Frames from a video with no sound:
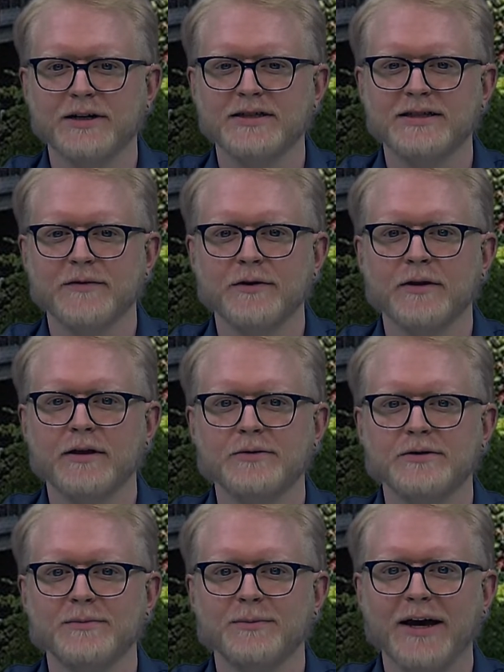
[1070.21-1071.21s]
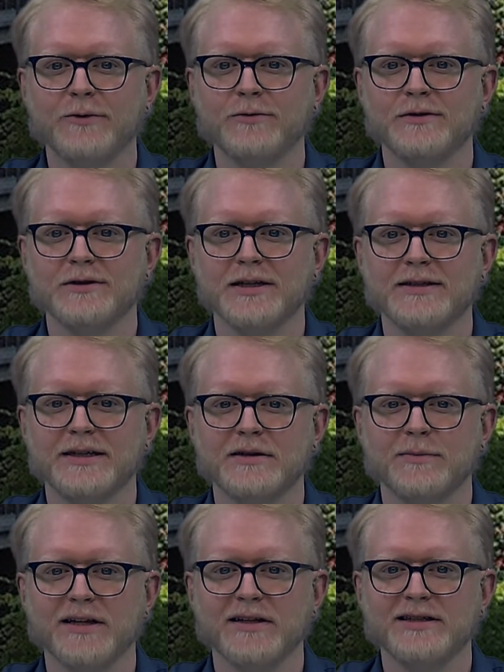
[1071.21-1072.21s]
£7,000 in
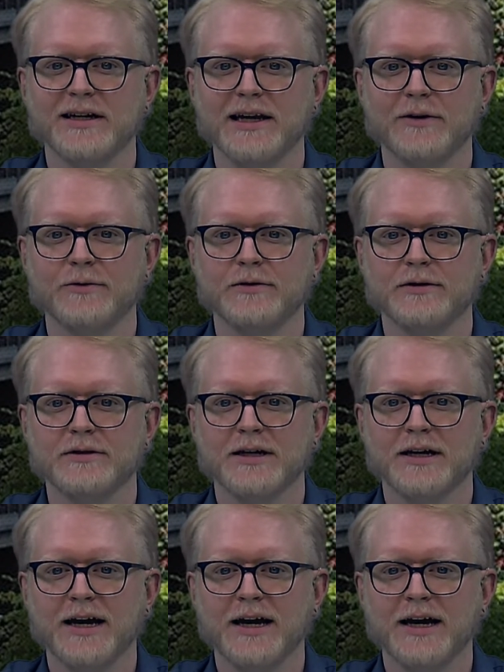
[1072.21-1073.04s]
disability allowance